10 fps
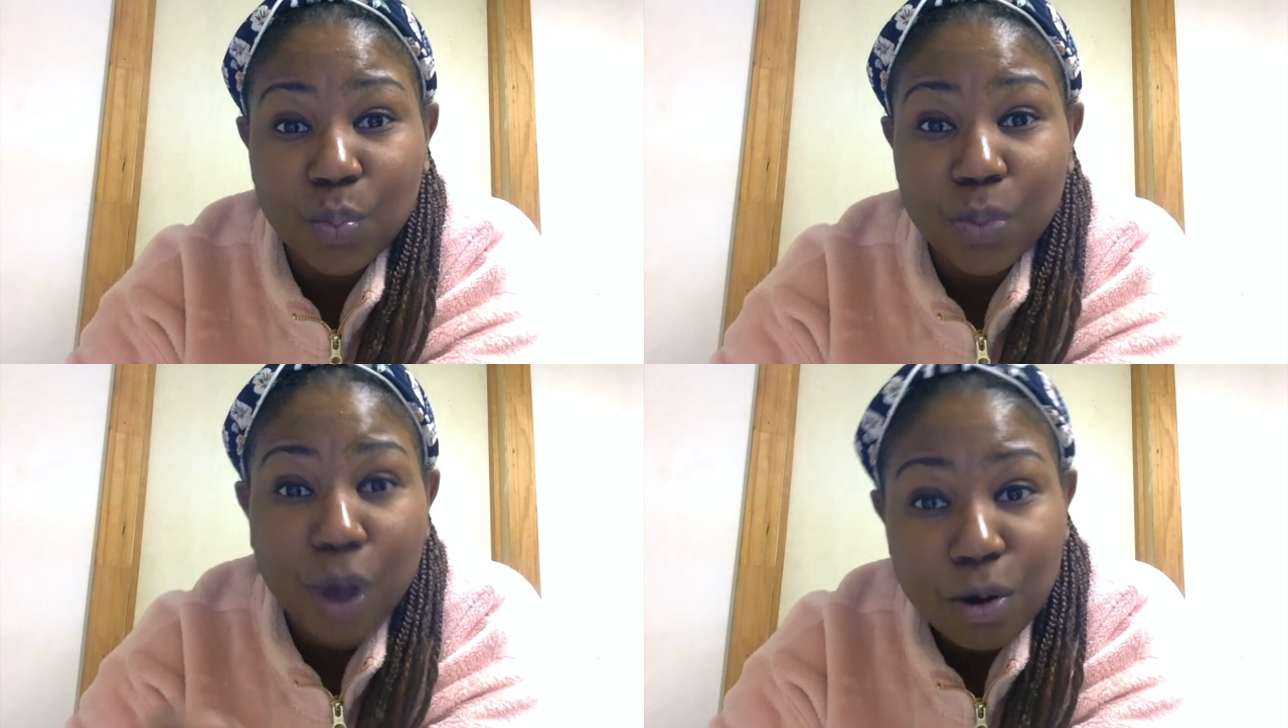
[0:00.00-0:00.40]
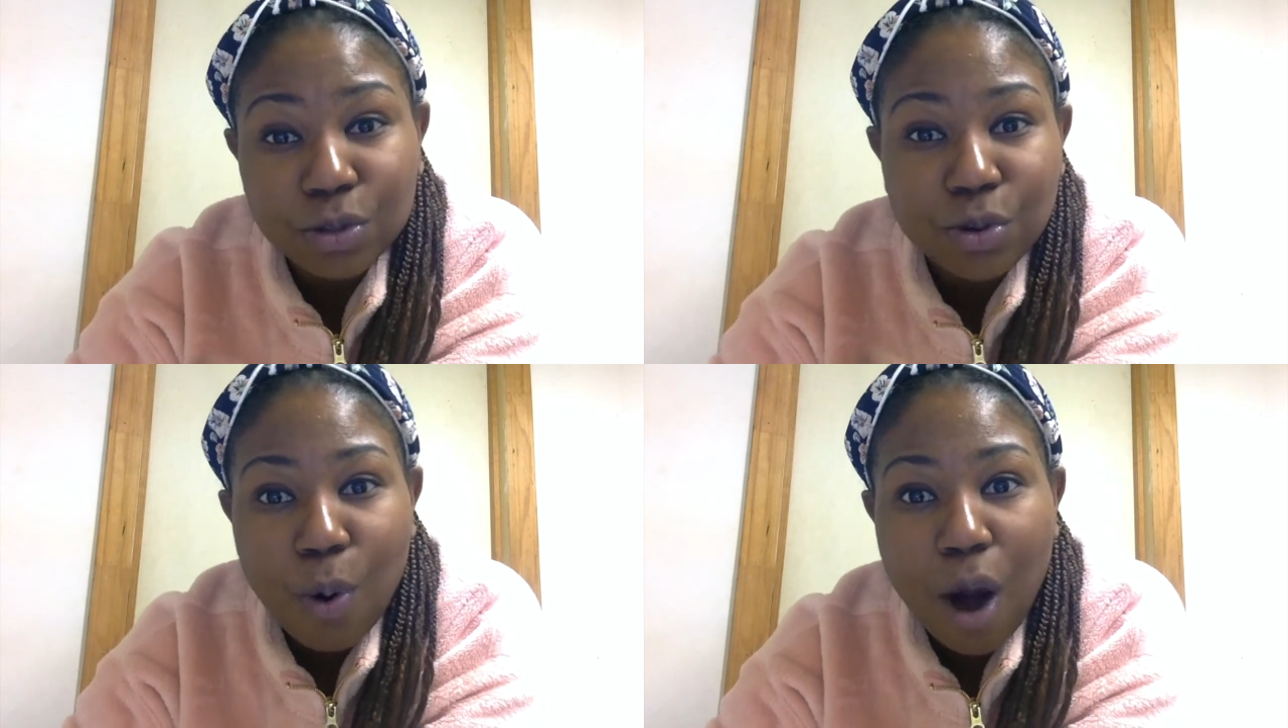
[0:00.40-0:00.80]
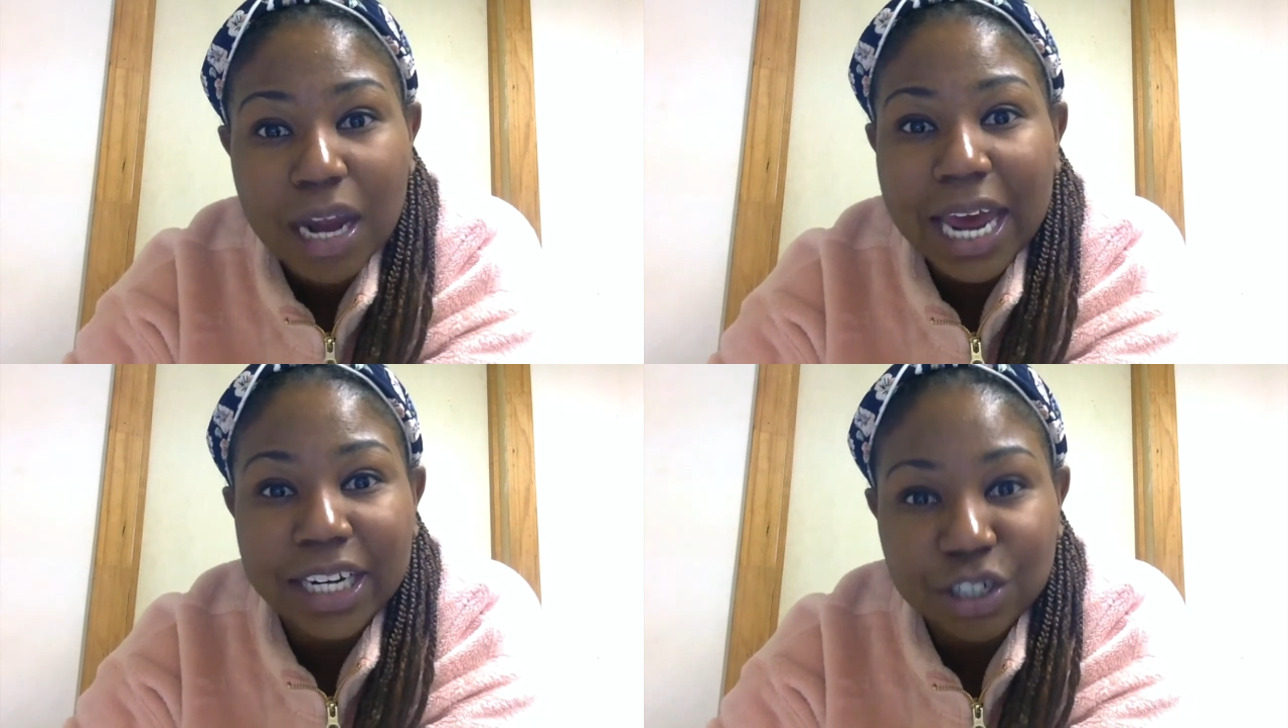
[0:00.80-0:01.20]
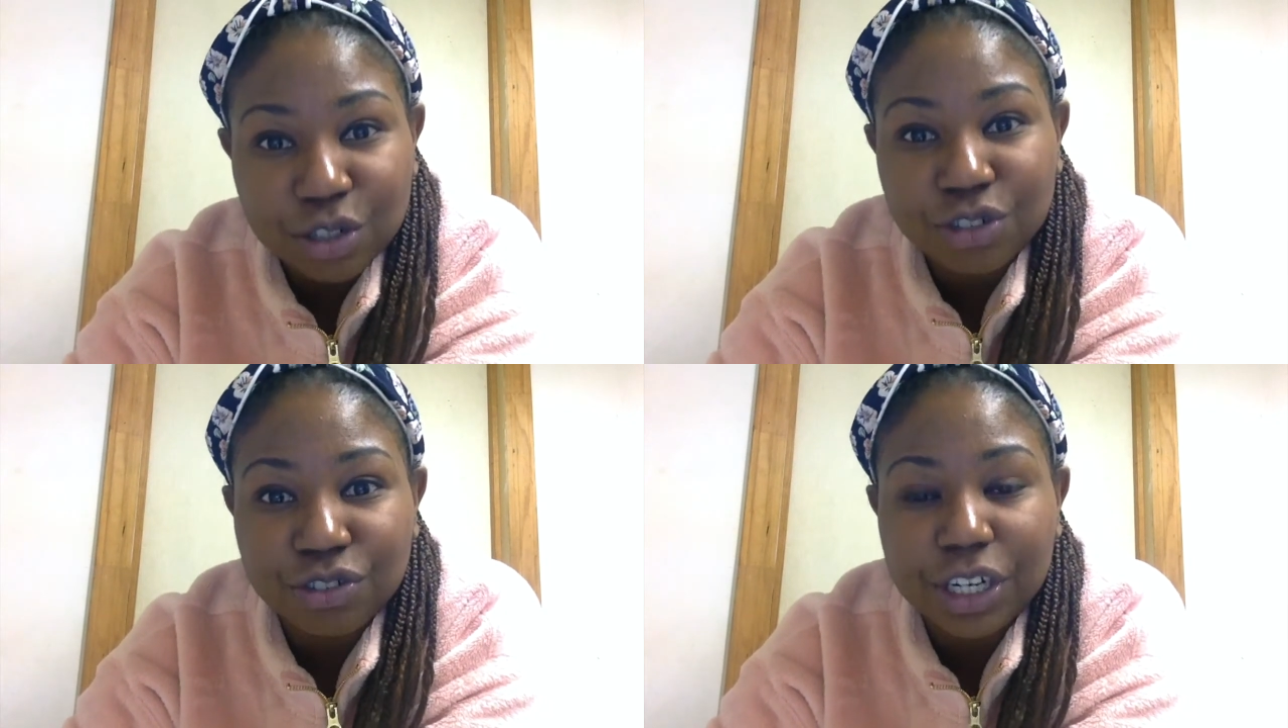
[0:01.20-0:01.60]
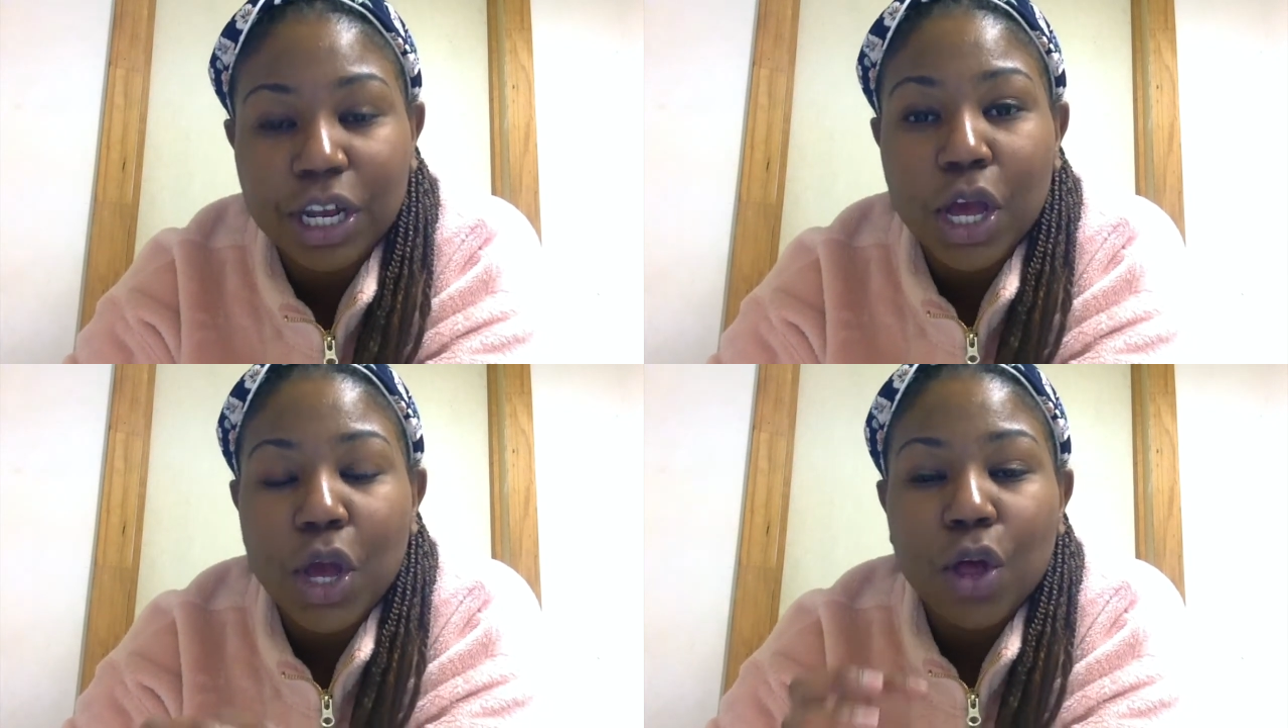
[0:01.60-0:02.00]
Those who are like children,
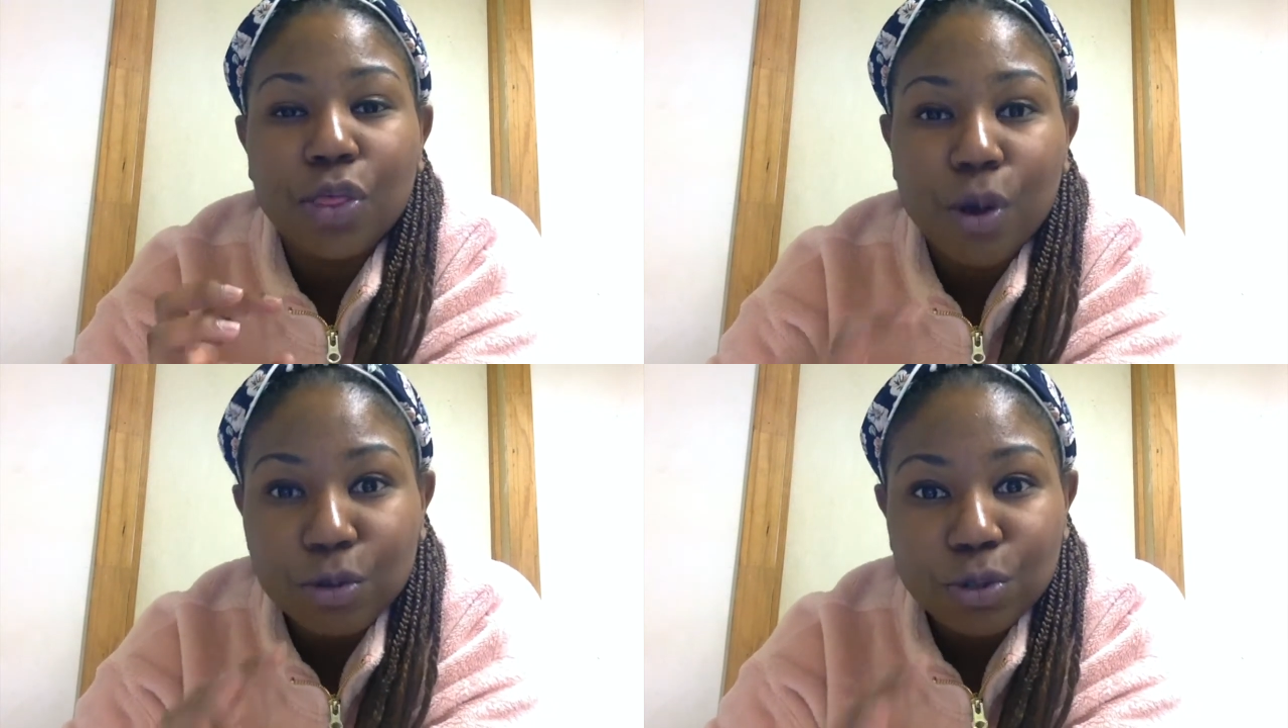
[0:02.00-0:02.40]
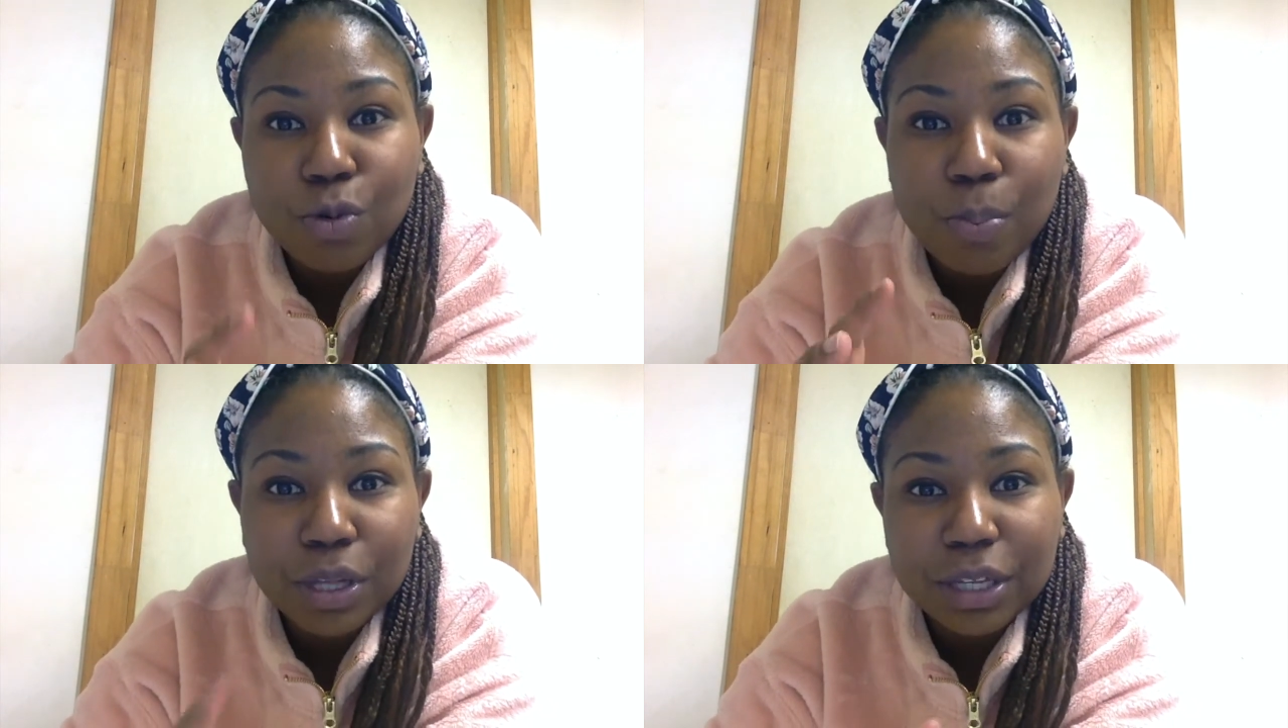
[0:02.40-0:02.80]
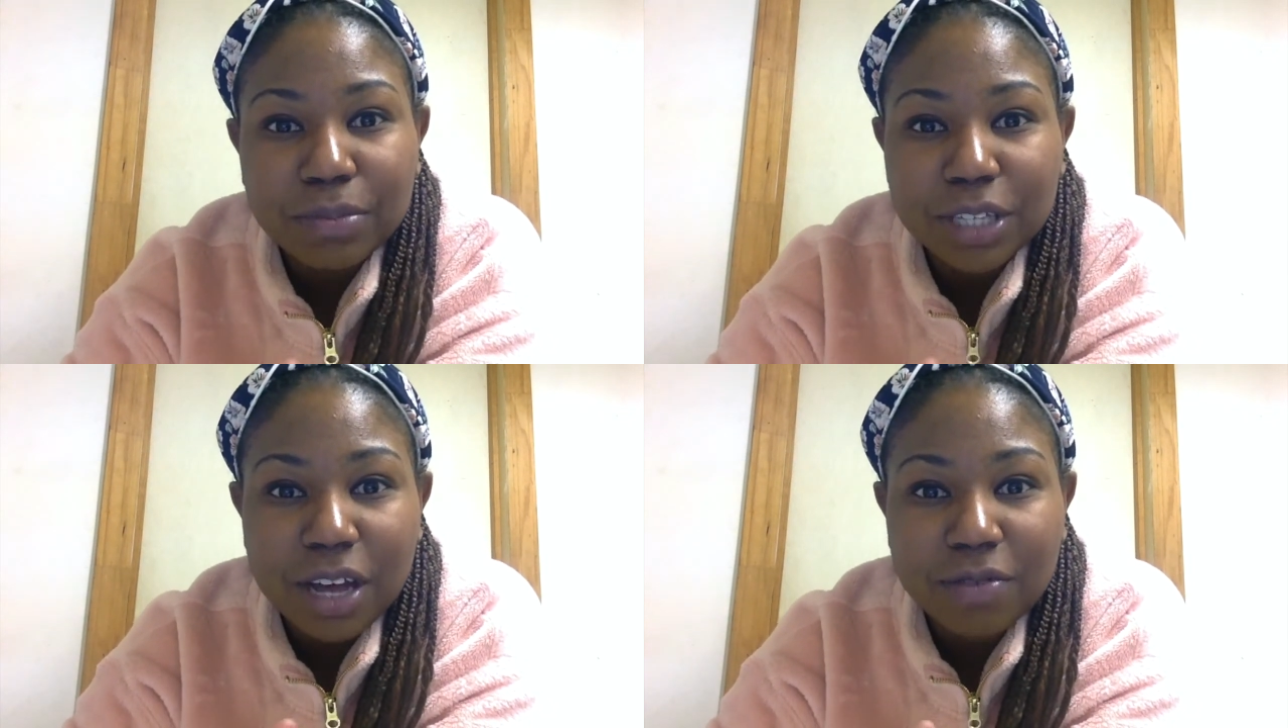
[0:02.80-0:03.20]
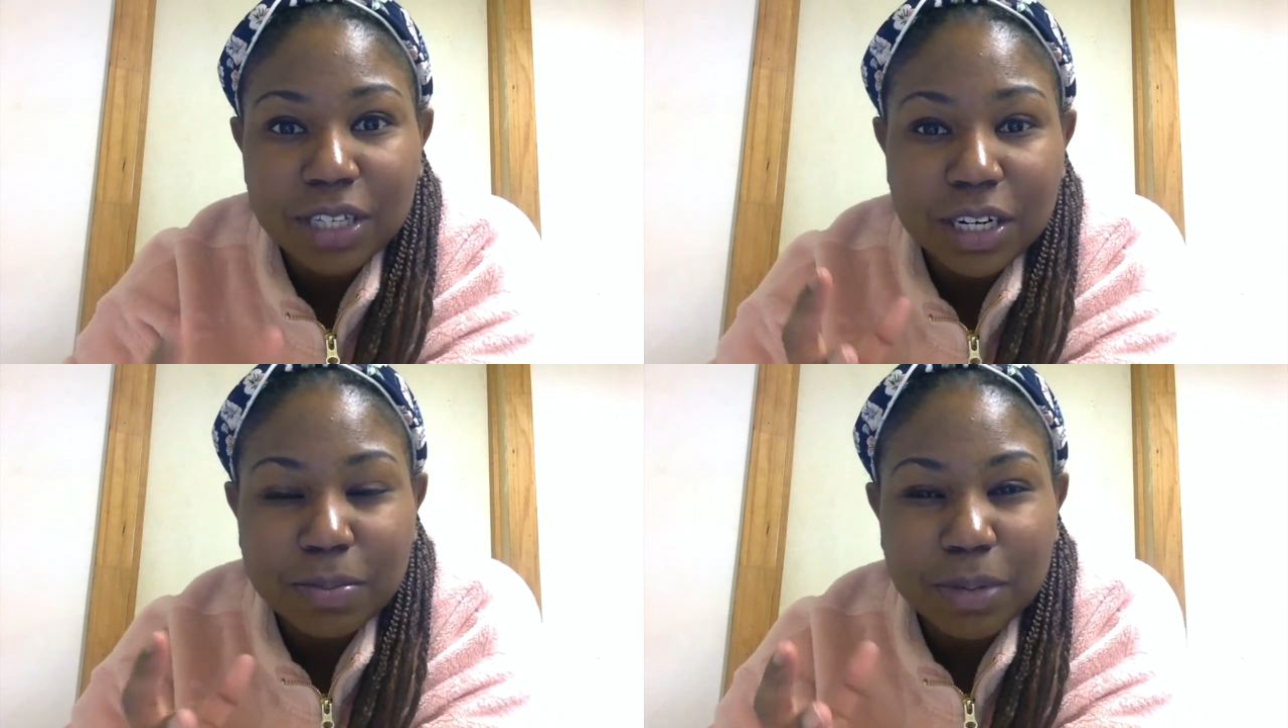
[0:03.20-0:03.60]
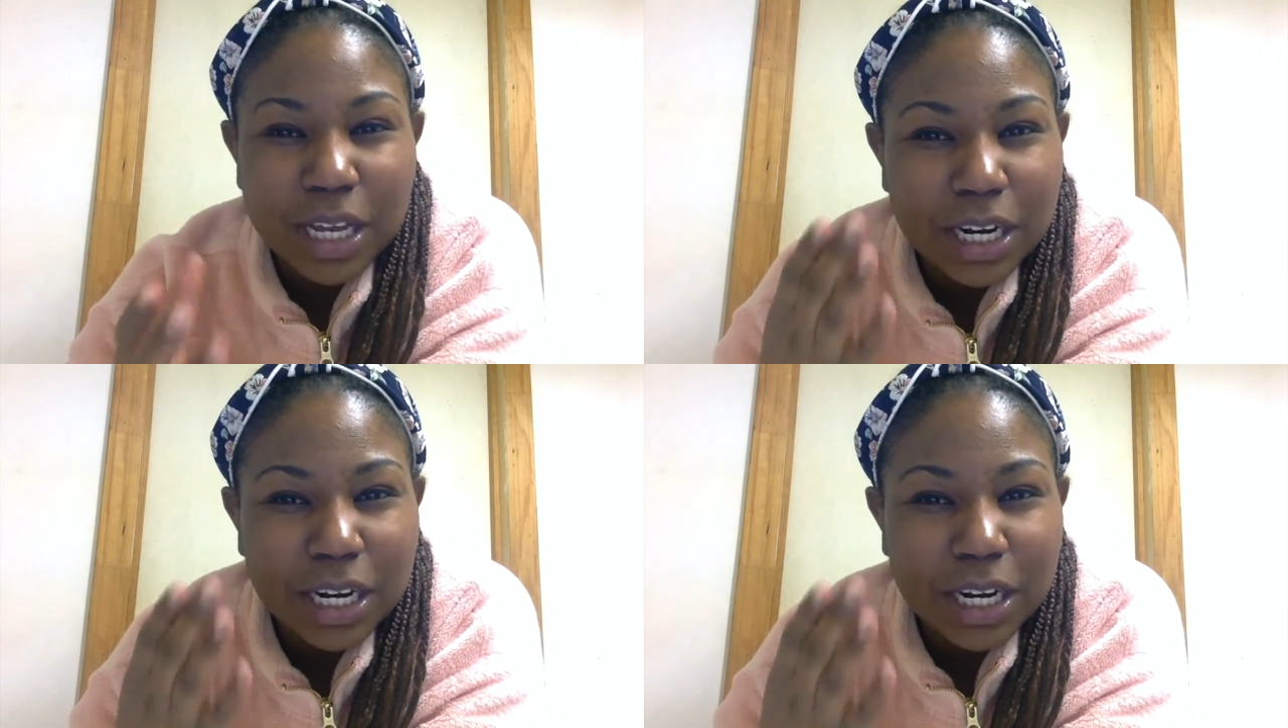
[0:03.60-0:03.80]
those who put themselves in the